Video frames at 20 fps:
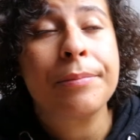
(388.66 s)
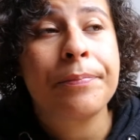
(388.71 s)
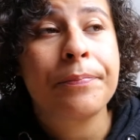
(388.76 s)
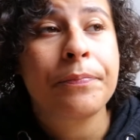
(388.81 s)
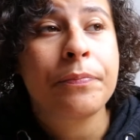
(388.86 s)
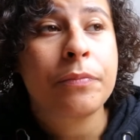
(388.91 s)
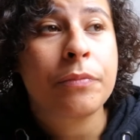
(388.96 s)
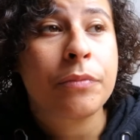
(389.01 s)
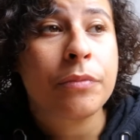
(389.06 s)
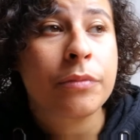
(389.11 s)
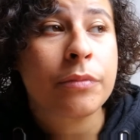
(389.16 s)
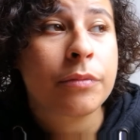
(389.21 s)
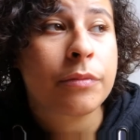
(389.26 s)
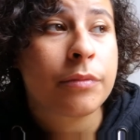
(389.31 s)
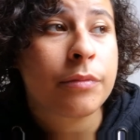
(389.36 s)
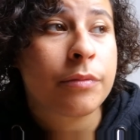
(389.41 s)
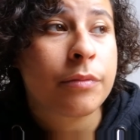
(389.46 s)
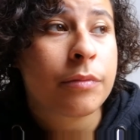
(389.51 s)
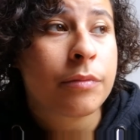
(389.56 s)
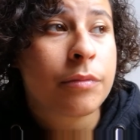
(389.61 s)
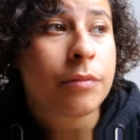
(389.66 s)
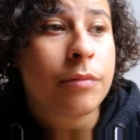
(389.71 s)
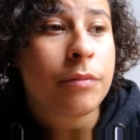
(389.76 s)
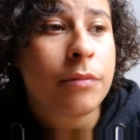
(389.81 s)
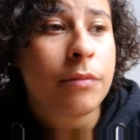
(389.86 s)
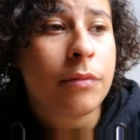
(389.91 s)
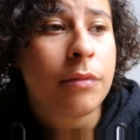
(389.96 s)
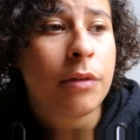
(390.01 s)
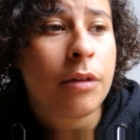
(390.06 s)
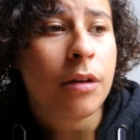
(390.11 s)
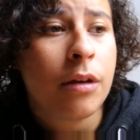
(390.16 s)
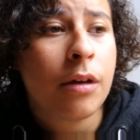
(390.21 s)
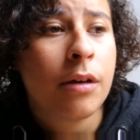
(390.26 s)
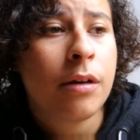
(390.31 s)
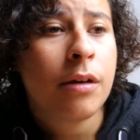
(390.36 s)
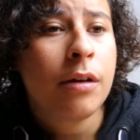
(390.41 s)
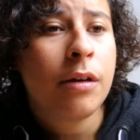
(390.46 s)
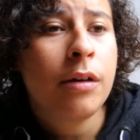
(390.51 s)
(no one is talking)